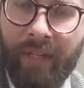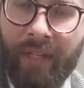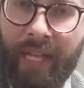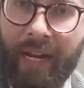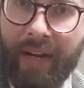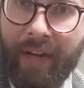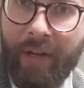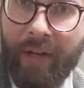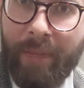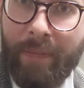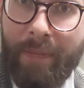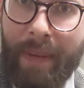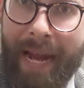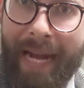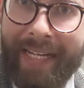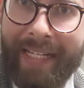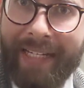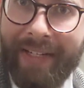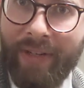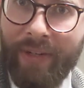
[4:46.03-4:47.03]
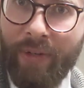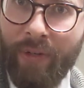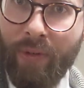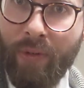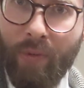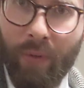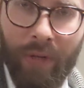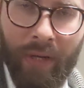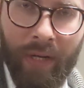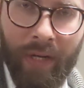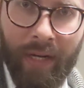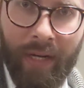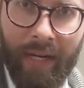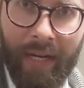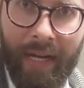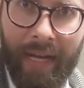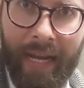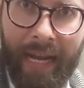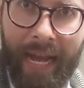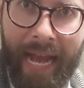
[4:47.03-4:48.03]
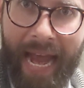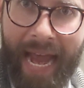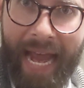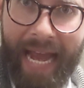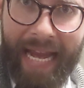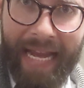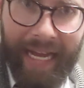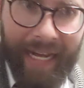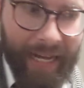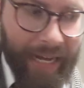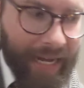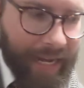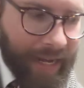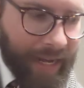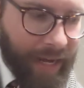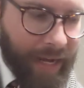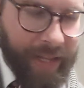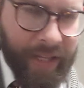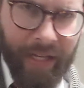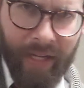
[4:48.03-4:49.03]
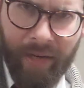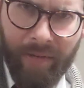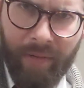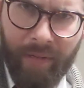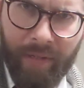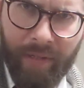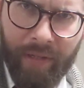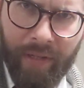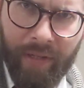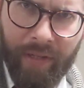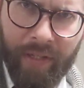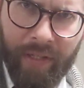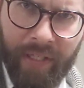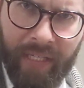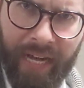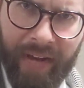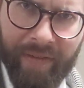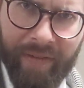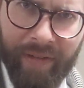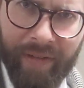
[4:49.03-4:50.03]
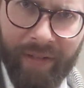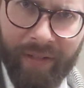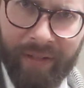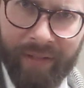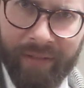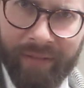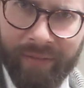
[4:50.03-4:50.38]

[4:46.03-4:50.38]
Now it goes back to A, and I think I went to the 7th.